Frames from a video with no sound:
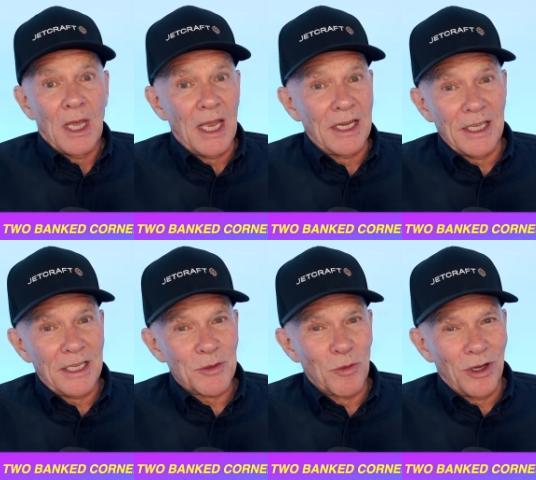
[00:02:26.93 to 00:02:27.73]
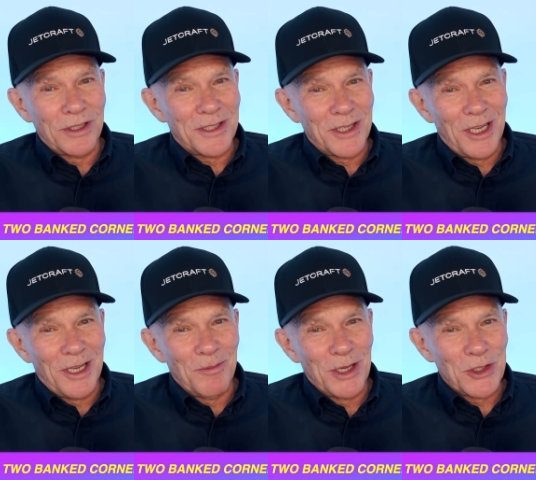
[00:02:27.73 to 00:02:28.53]
And guess what
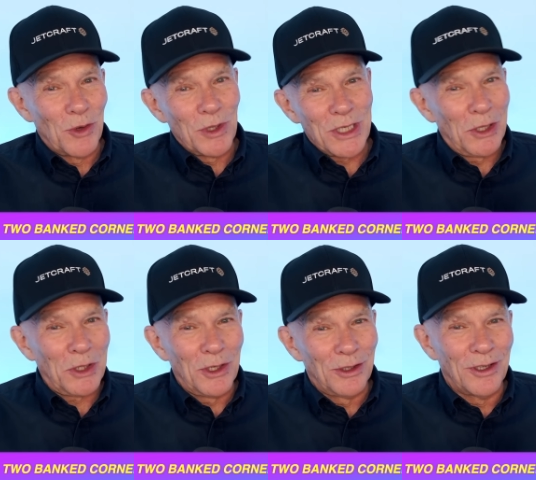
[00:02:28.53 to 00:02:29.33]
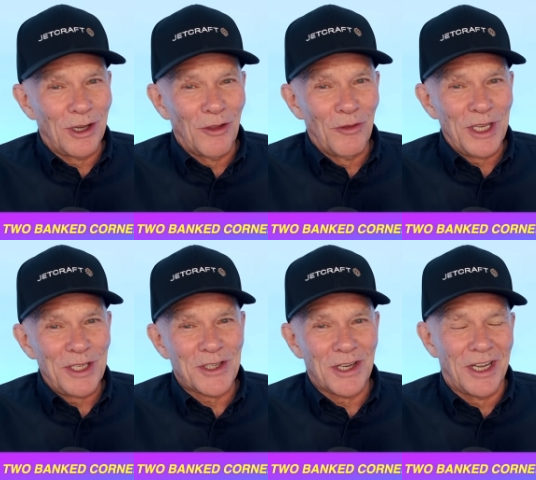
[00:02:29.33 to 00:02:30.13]
team has always looked good on
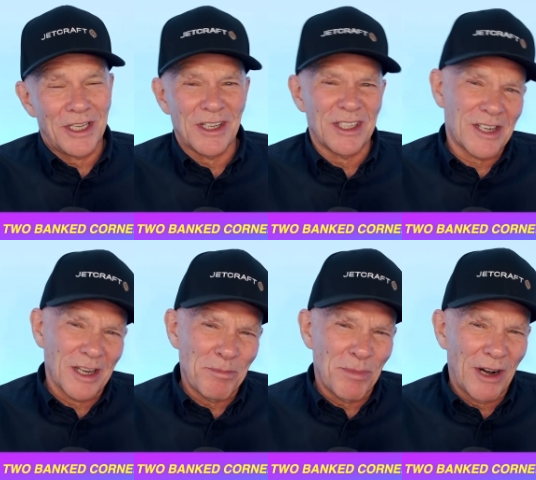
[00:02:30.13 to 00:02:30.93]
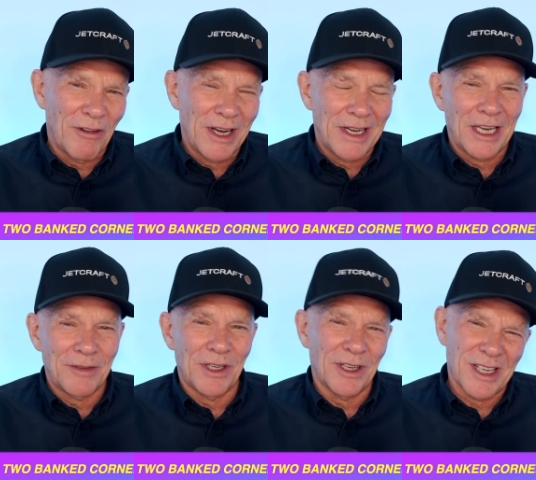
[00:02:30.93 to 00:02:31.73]
these tyres? Let's take Bahrain out
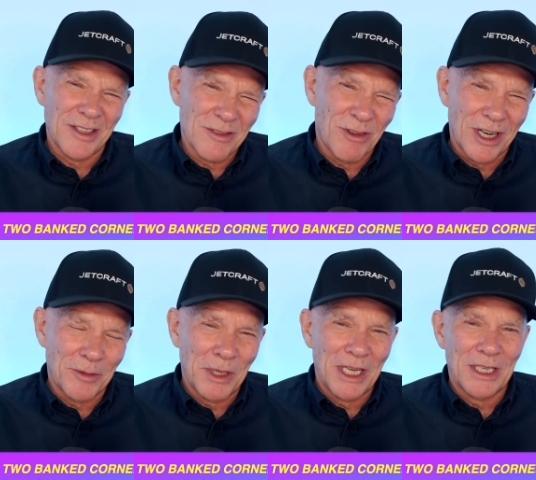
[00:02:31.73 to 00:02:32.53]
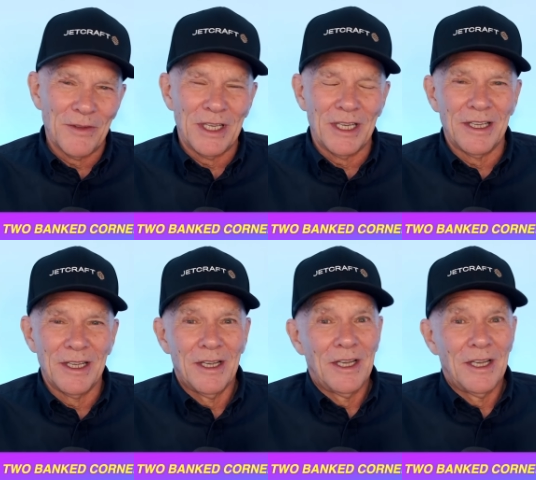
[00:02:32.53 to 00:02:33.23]
of it. Okay, it's right at the beginning of the year.